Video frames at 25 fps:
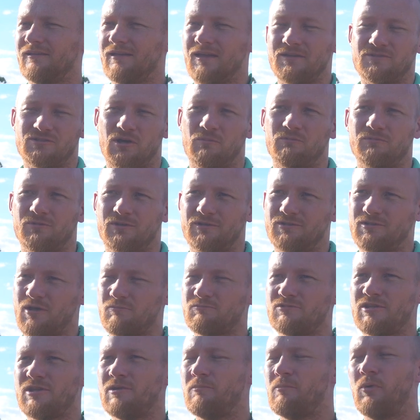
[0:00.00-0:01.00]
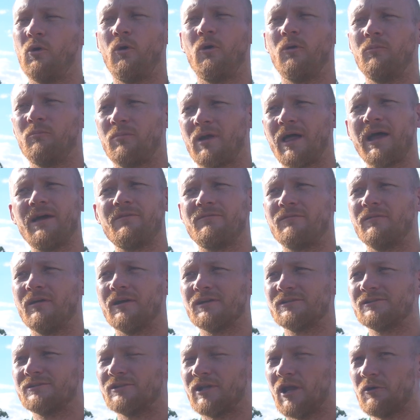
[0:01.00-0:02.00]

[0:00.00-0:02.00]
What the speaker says: Yeah, Tom's an important player for us.